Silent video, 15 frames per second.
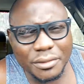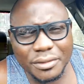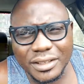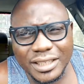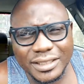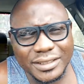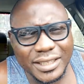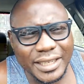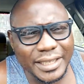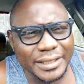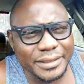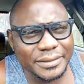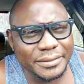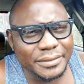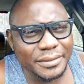wave it
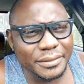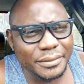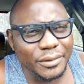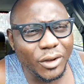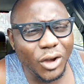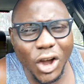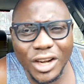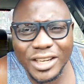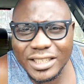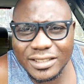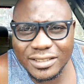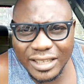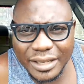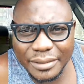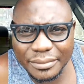aside on the
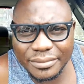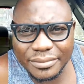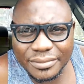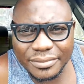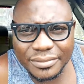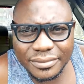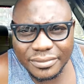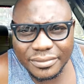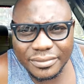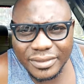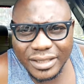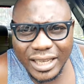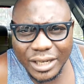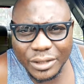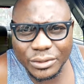same
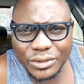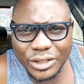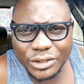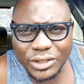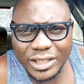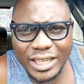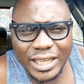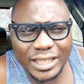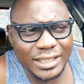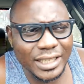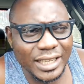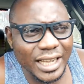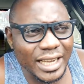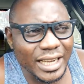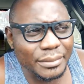accusation that
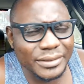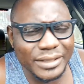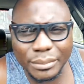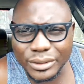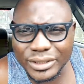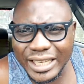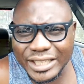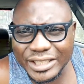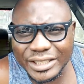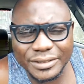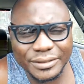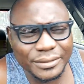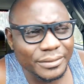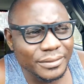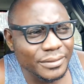I am
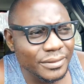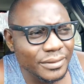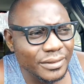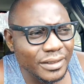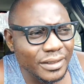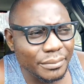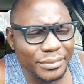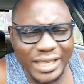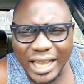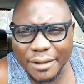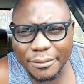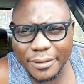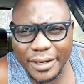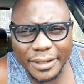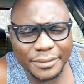sabotaging
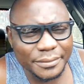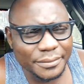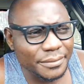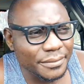Biafra